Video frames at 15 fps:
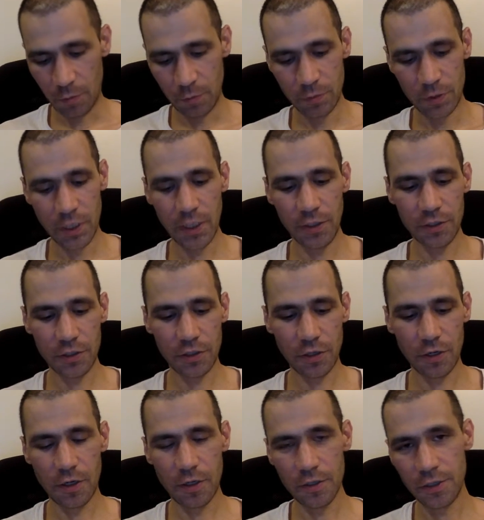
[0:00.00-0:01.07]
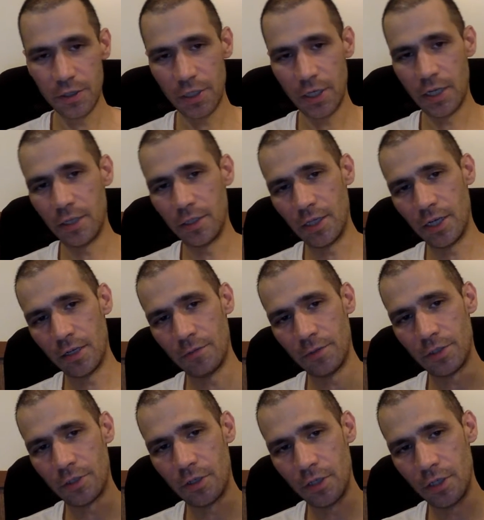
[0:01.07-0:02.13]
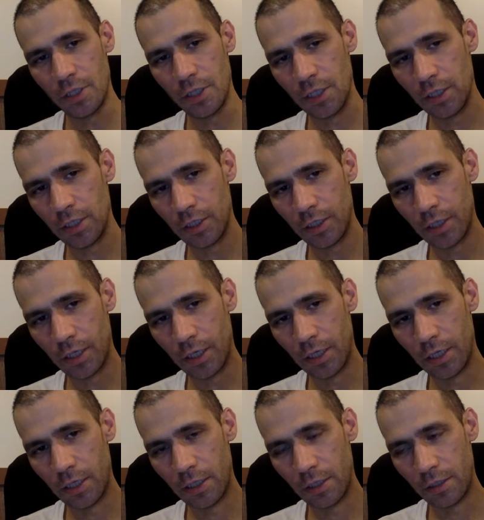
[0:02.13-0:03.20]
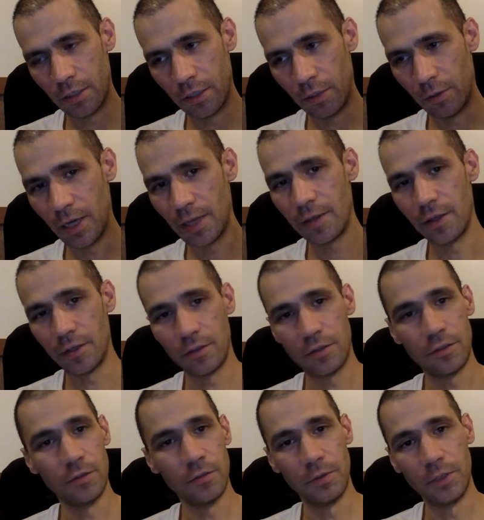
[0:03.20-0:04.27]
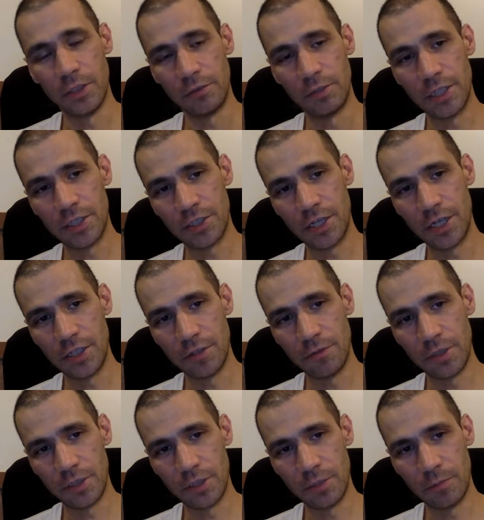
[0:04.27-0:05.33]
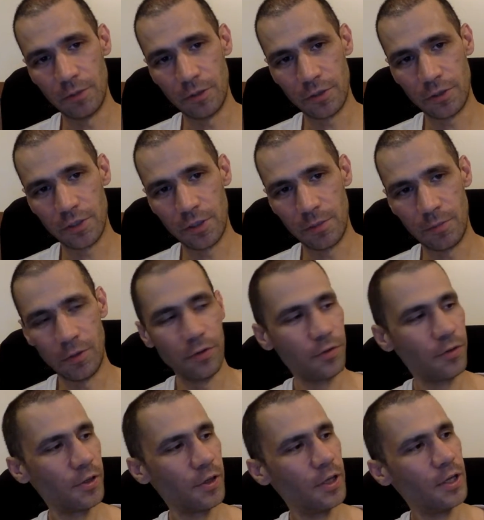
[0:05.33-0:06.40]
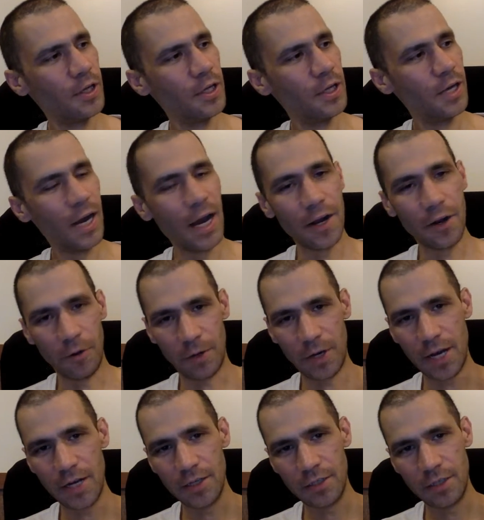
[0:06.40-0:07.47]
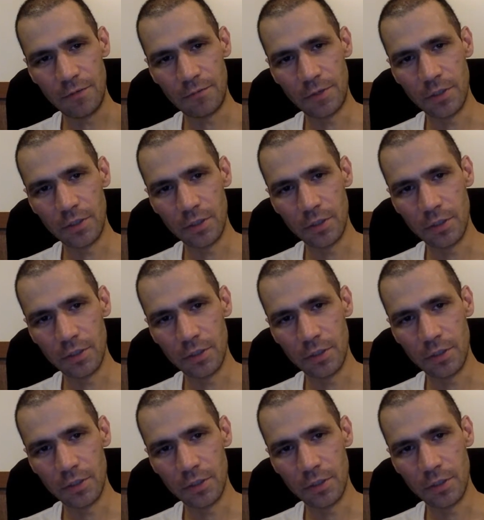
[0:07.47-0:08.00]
City in the Stars and The End of Eternity, I think they're two really great science fiction books. They're both, I don't know, kind of different.